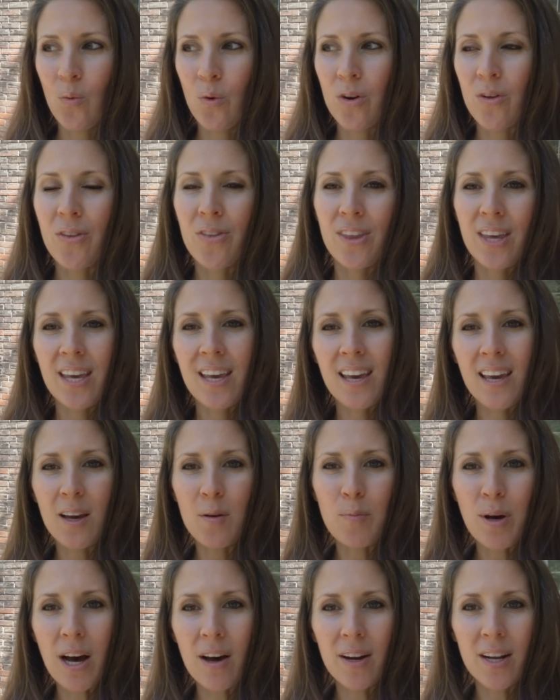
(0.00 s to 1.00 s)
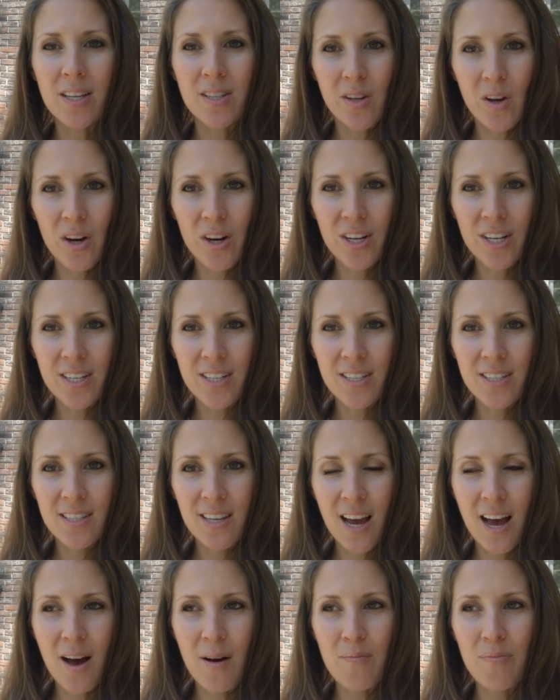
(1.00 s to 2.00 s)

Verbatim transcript: we're thinking about as artists.